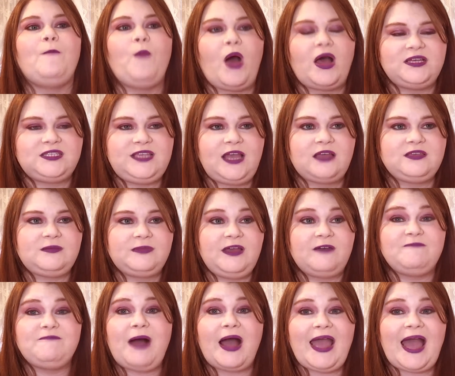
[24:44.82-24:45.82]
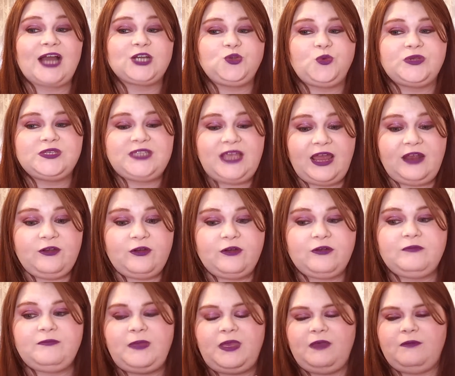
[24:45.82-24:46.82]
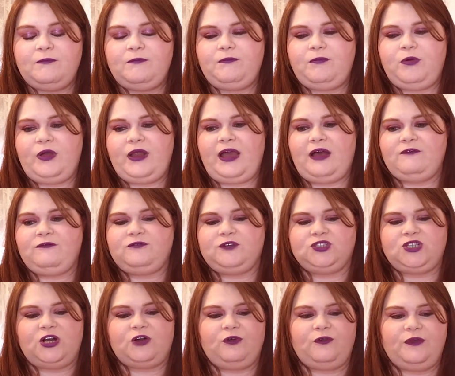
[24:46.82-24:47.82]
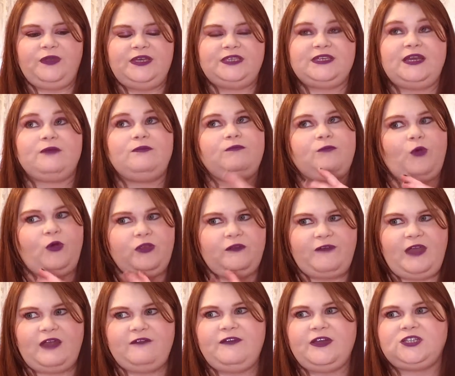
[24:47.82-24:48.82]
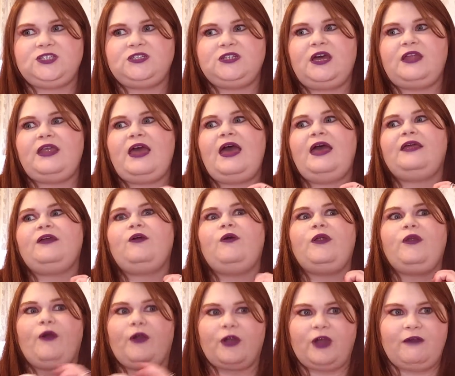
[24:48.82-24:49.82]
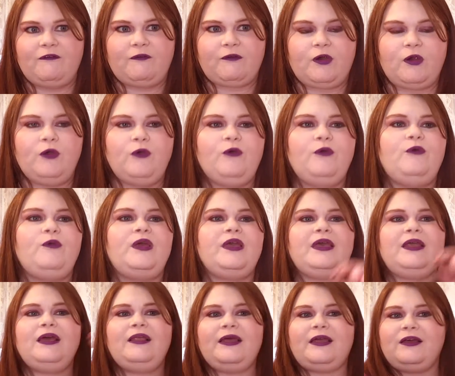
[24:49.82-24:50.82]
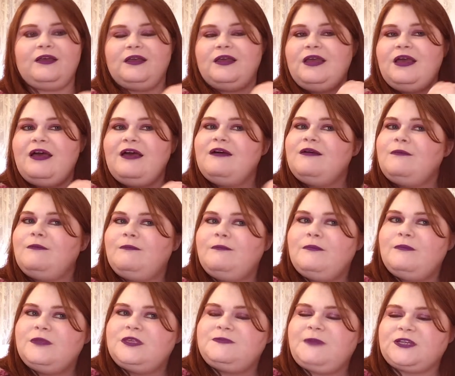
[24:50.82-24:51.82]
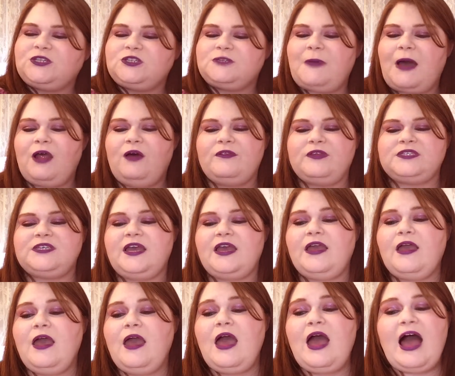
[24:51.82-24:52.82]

something of my actual standard being put out for general release, like going to fanfiction.net and going to Archive of Our Own and getting like a special spot on the site.